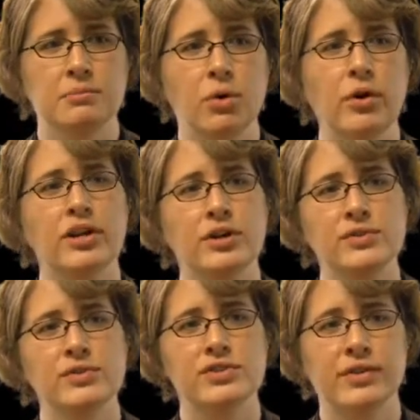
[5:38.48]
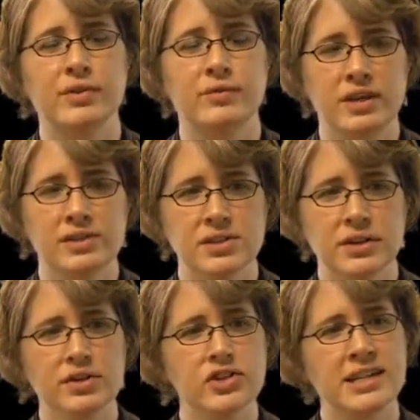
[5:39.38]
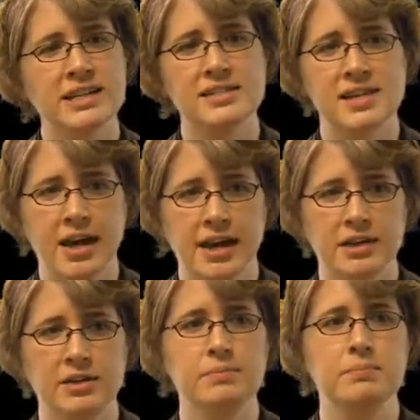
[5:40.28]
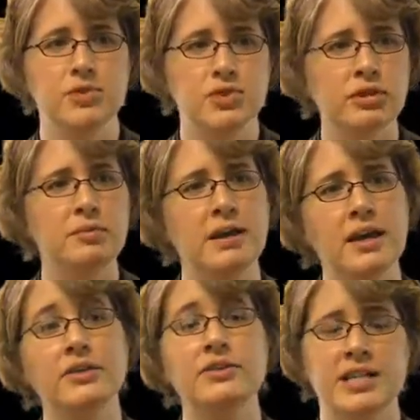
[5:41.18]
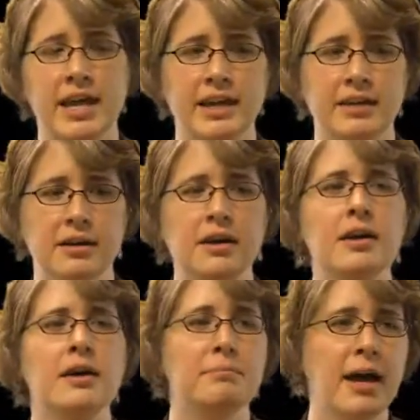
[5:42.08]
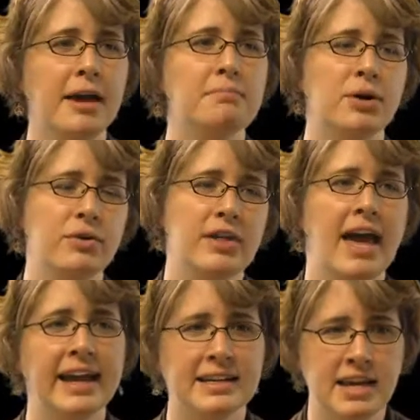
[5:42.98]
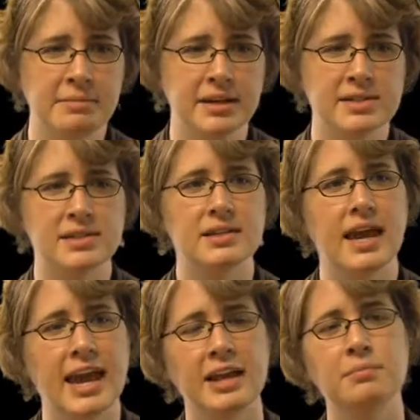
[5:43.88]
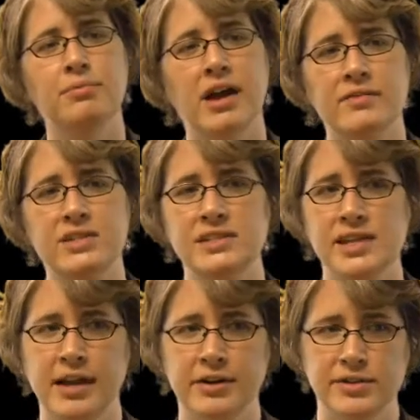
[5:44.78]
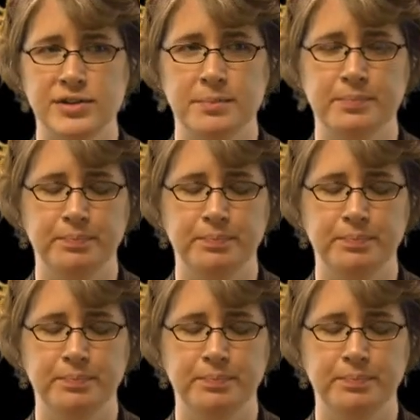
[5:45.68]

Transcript: more user-driven research and design should be undertaken by both academics and private designers.